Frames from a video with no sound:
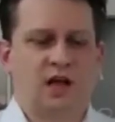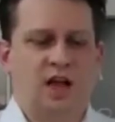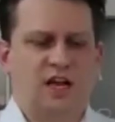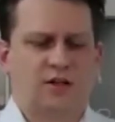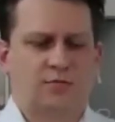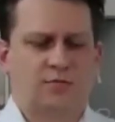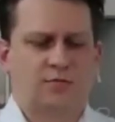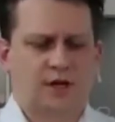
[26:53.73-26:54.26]

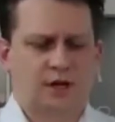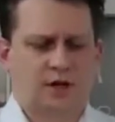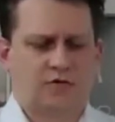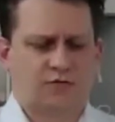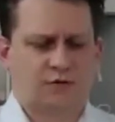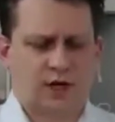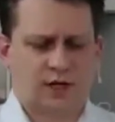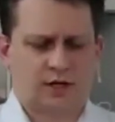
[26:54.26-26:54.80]
And the big
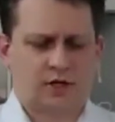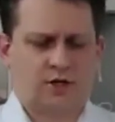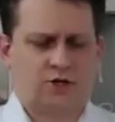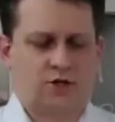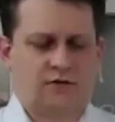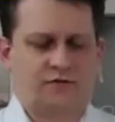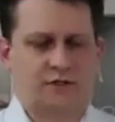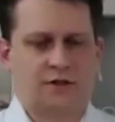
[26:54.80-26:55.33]

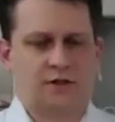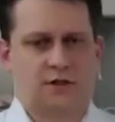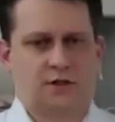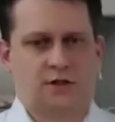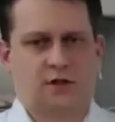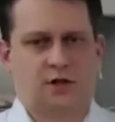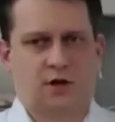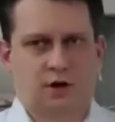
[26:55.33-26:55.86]
advantage of
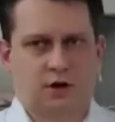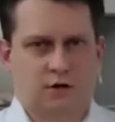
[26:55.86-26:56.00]
CT